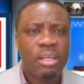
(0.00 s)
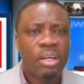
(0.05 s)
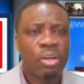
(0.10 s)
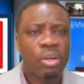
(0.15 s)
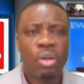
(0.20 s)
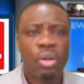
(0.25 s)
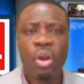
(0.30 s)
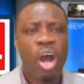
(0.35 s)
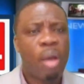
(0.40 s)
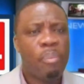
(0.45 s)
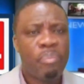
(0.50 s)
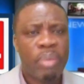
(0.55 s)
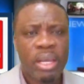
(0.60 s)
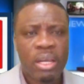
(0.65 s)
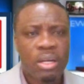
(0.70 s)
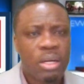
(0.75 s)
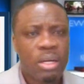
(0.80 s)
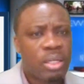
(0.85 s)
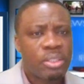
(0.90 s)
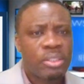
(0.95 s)

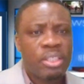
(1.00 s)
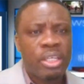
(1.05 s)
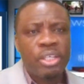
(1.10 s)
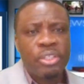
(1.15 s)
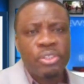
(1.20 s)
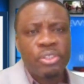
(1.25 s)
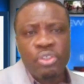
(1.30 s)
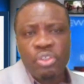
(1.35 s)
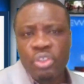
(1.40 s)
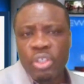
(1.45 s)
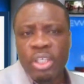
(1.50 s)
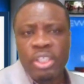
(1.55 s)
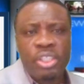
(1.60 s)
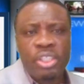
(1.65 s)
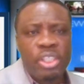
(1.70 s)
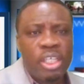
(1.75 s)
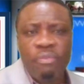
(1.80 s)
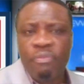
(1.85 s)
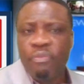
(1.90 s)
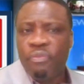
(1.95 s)
lawmakers
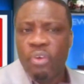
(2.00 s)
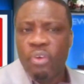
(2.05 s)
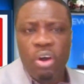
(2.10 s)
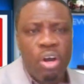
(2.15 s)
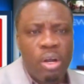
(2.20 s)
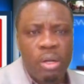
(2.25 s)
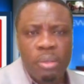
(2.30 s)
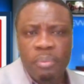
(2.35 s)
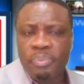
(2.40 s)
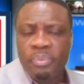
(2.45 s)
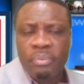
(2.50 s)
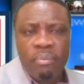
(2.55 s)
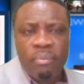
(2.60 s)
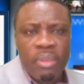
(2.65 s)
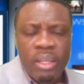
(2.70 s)
changing from